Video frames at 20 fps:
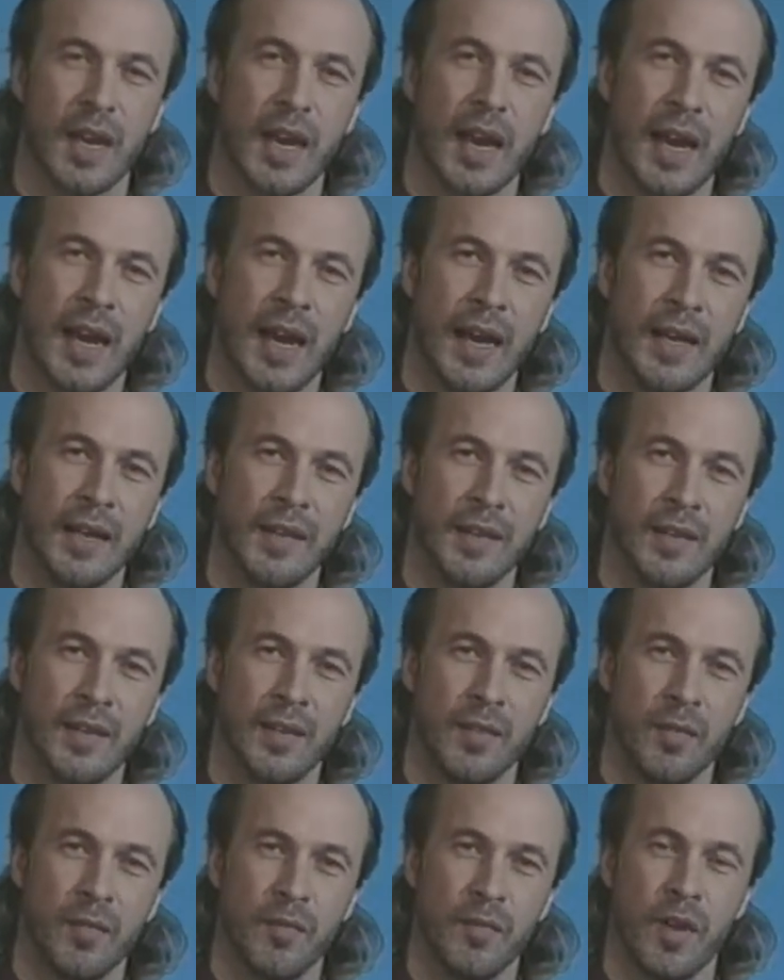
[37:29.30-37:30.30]
And
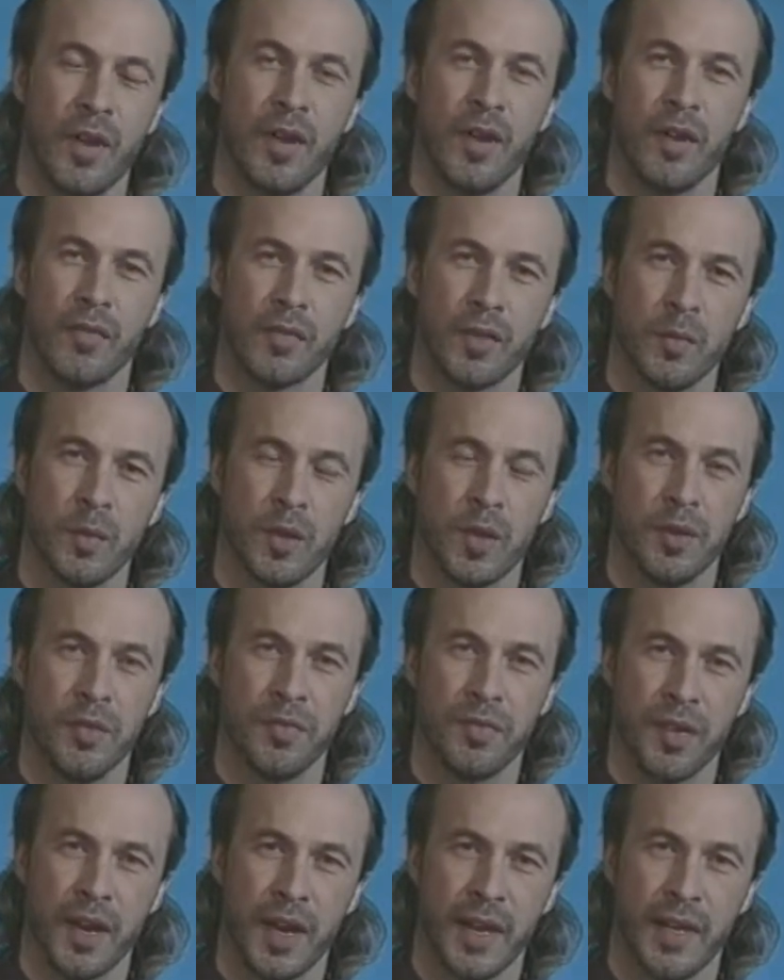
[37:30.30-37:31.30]
very often what you
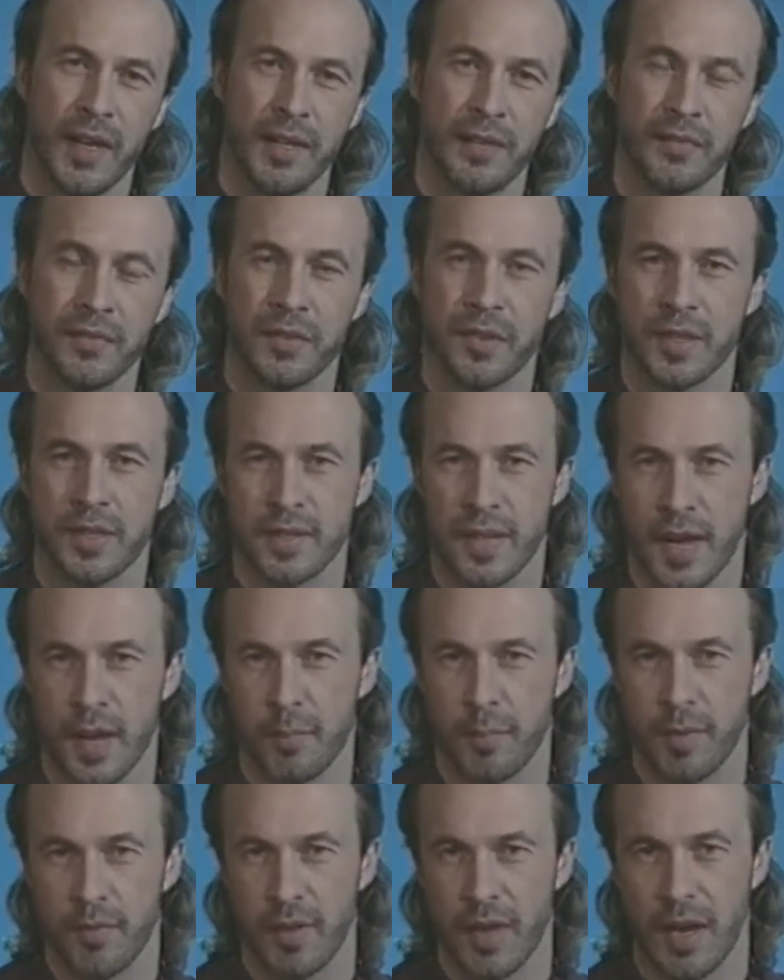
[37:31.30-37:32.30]
find is, for
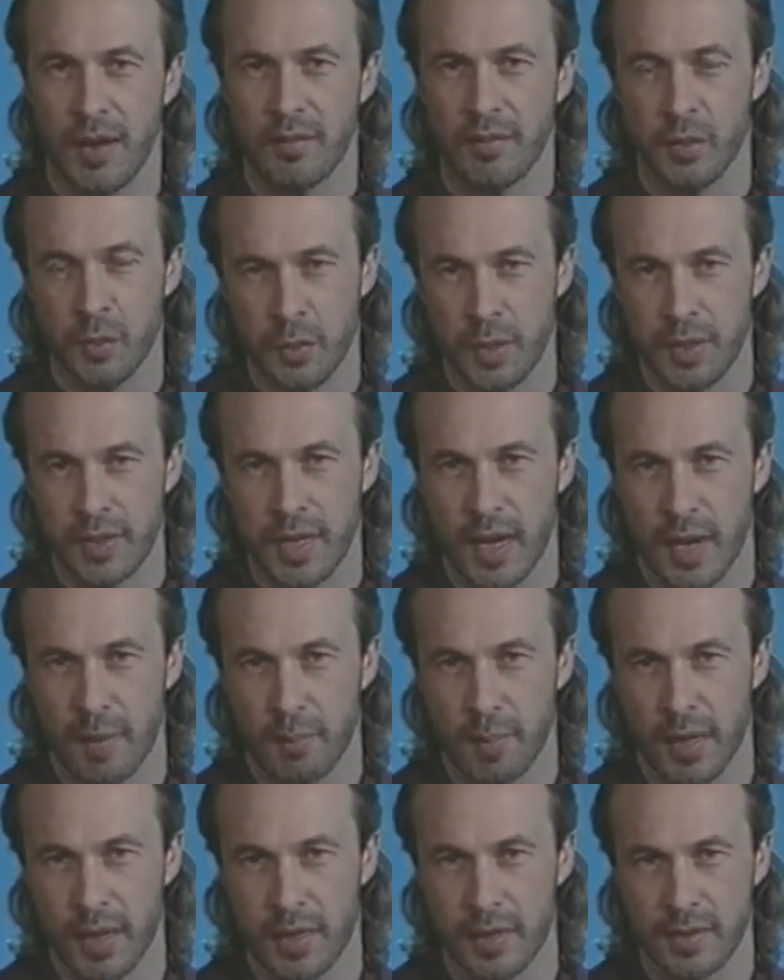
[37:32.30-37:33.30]
example, if you have 2 guitar
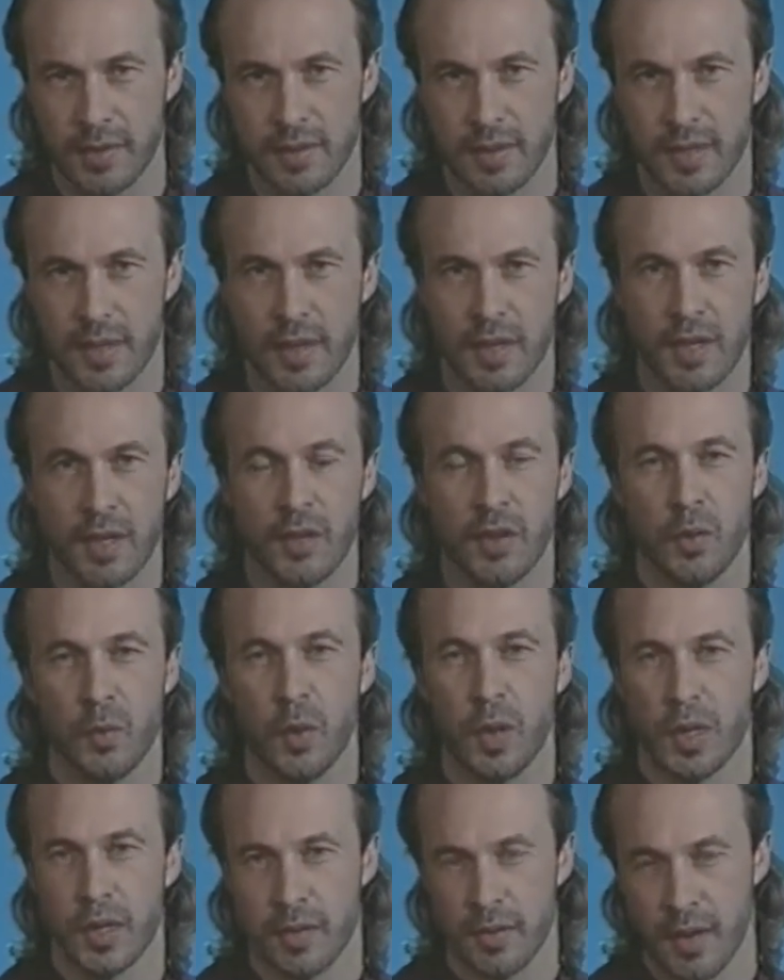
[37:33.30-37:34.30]
players, that
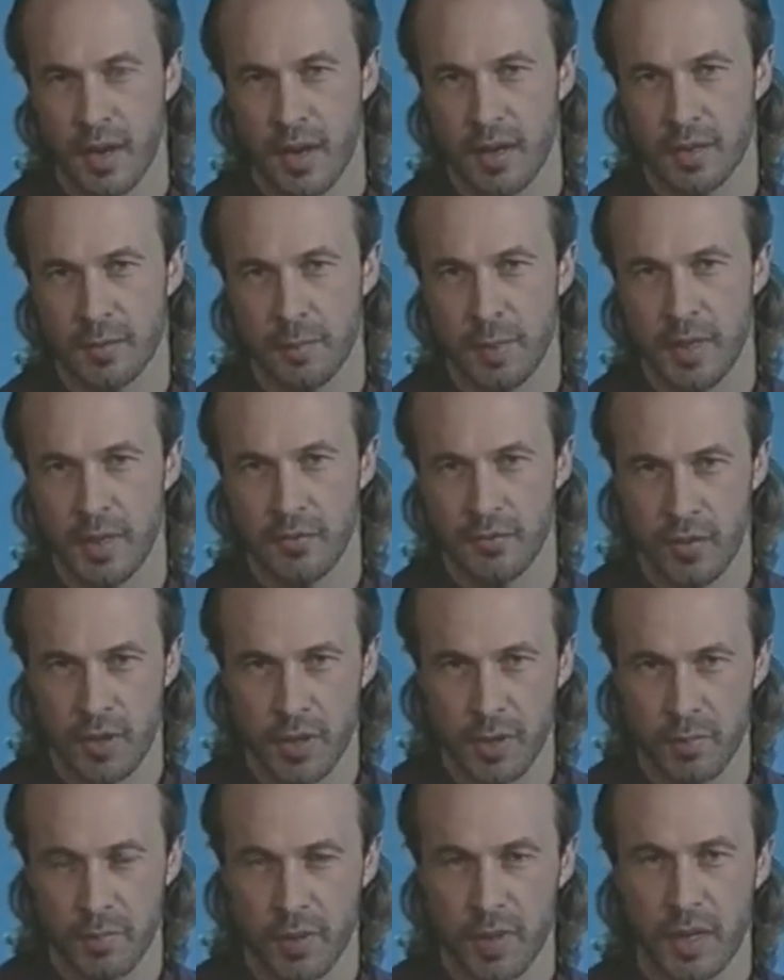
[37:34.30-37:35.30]
one guitarist plays
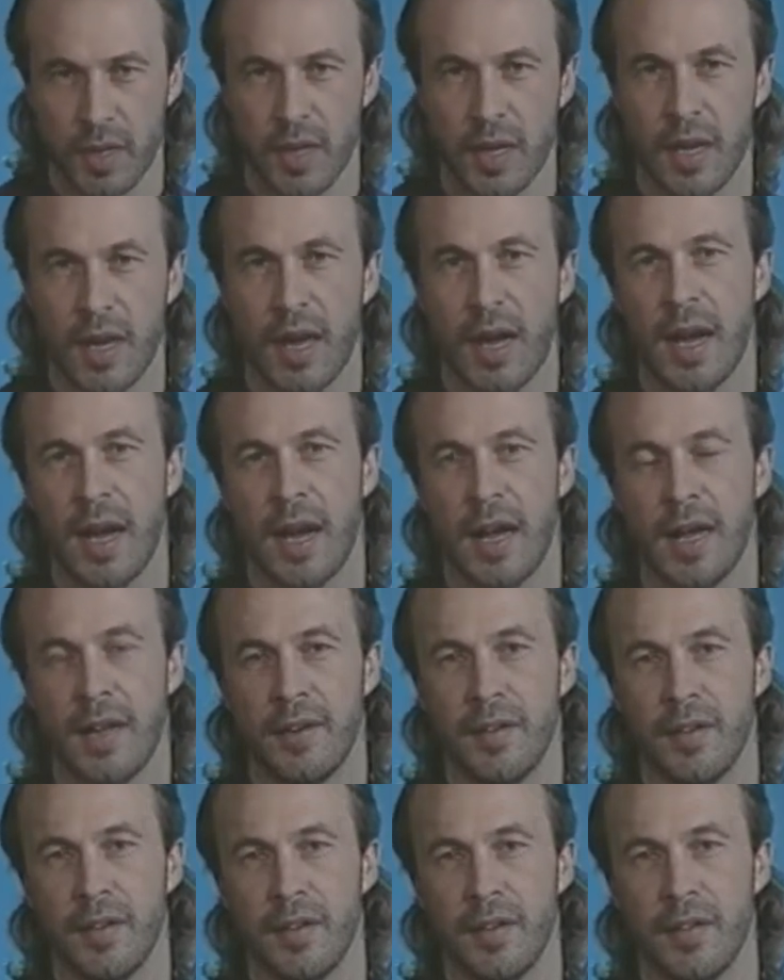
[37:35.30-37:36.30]
rhythm
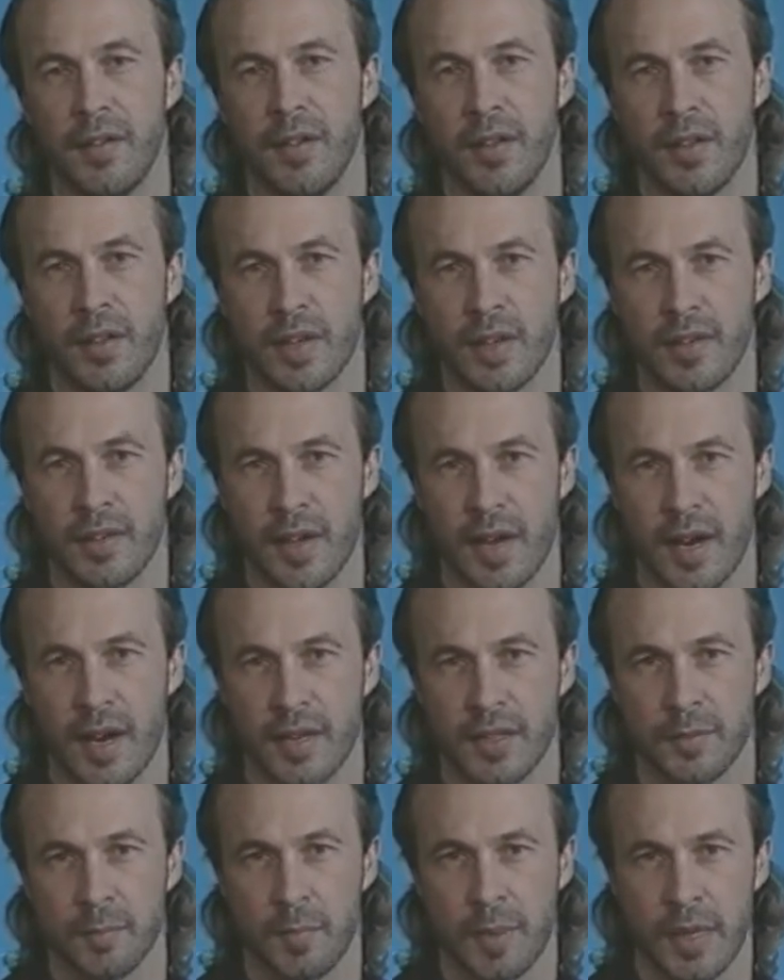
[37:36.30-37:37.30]
and the other
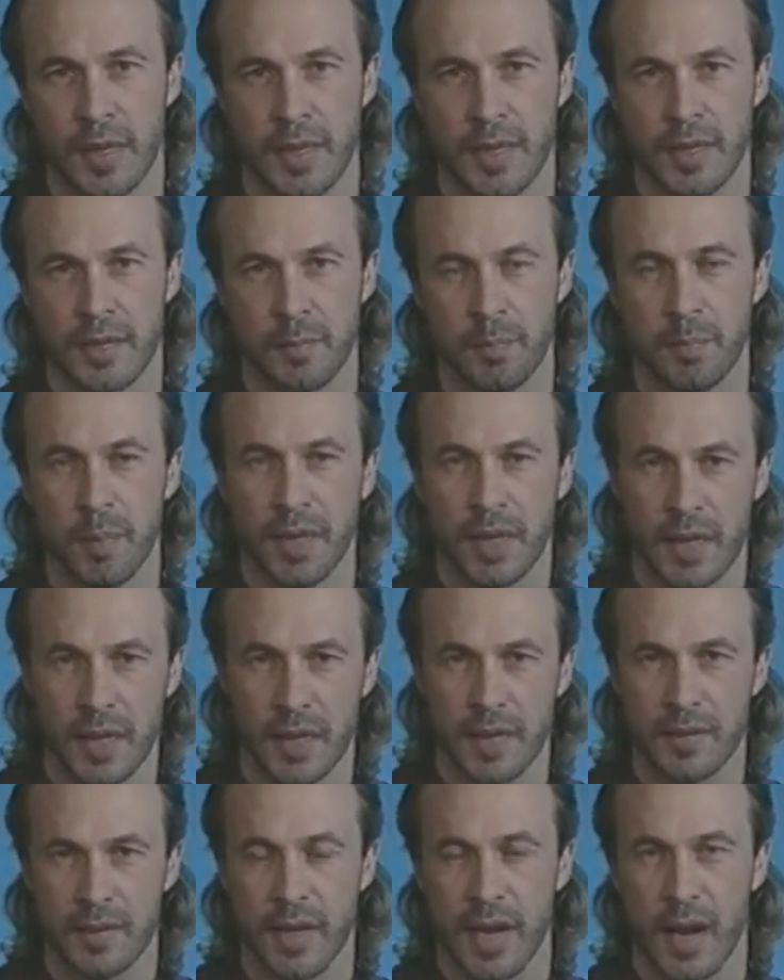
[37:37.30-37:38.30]
guitarist plays picking
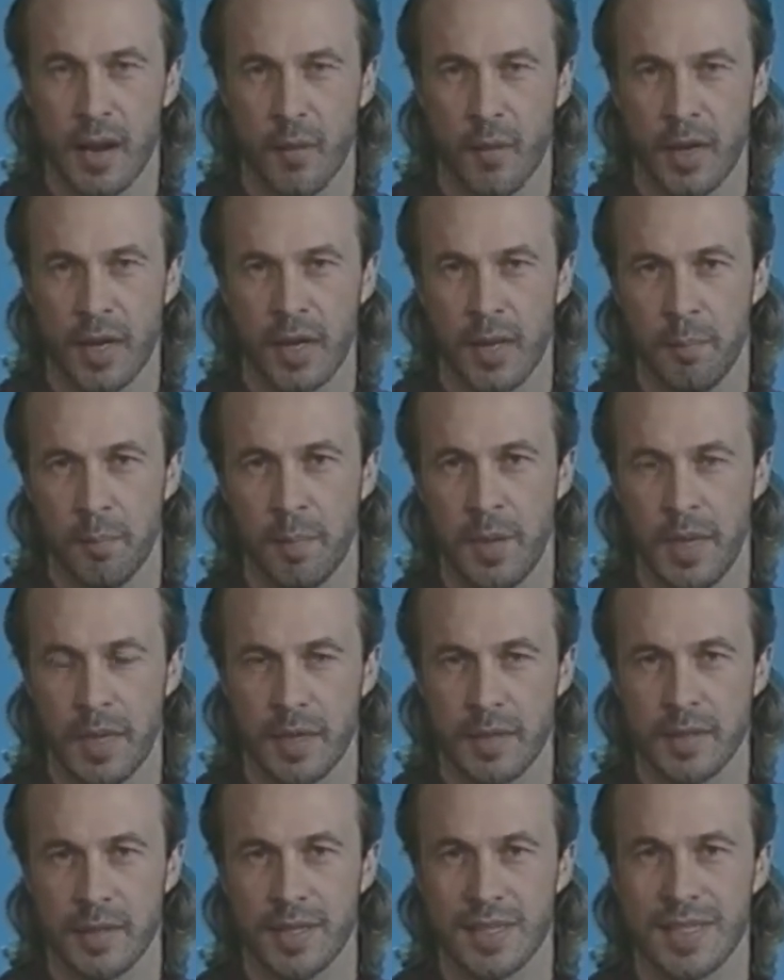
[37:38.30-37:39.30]
guitar, where he
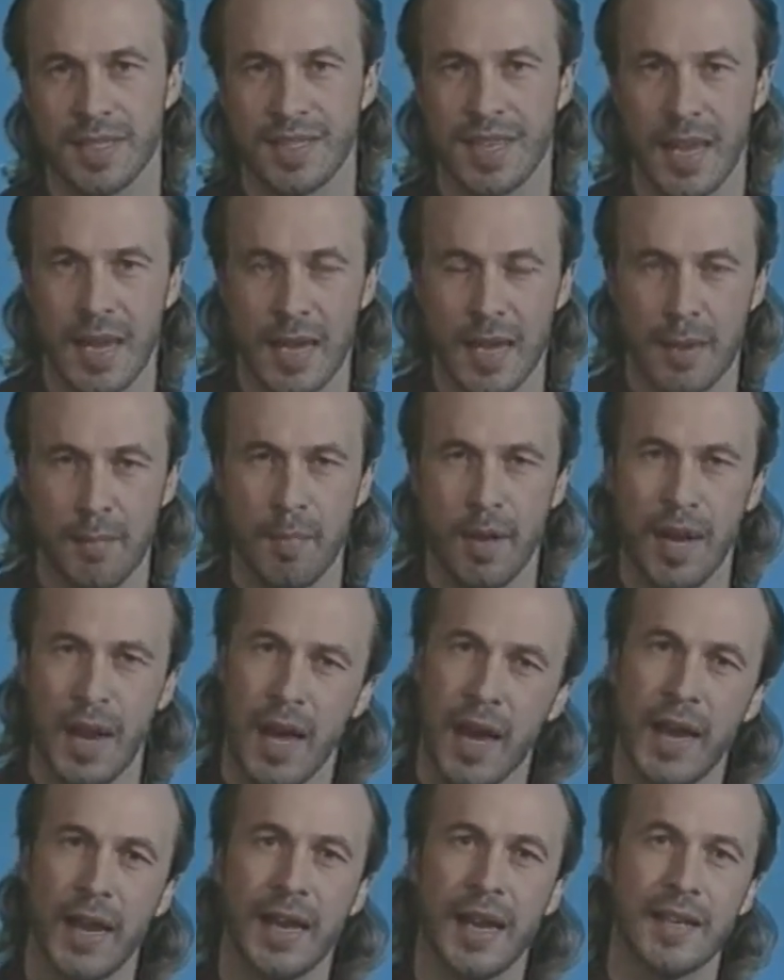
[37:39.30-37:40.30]
picks the same
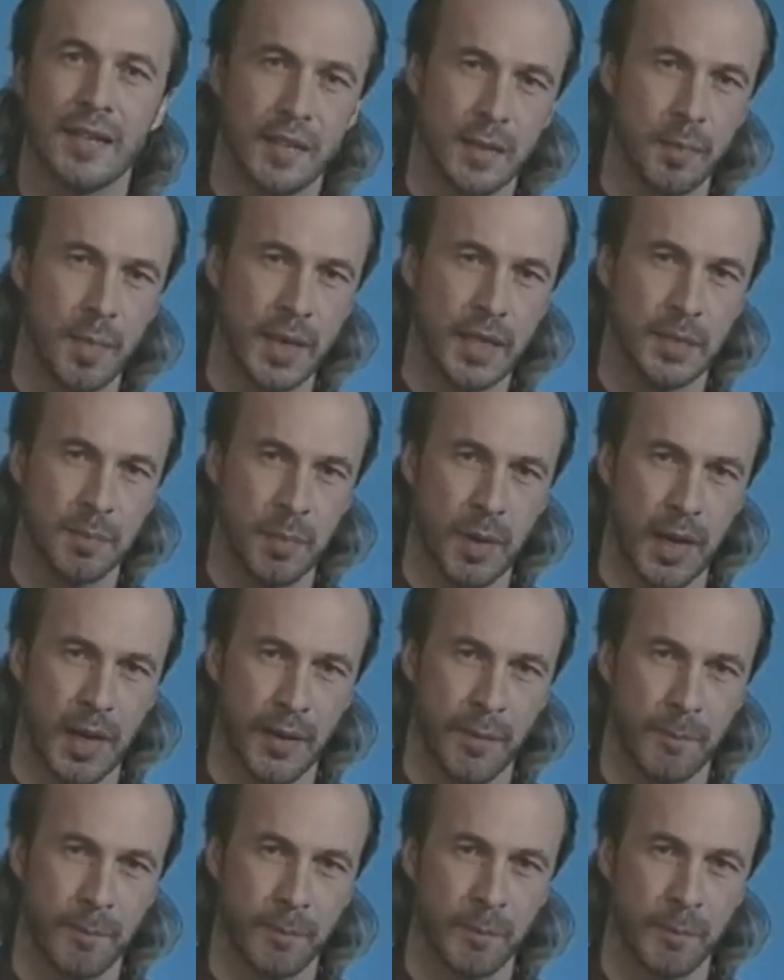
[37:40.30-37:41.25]
line as the bass player.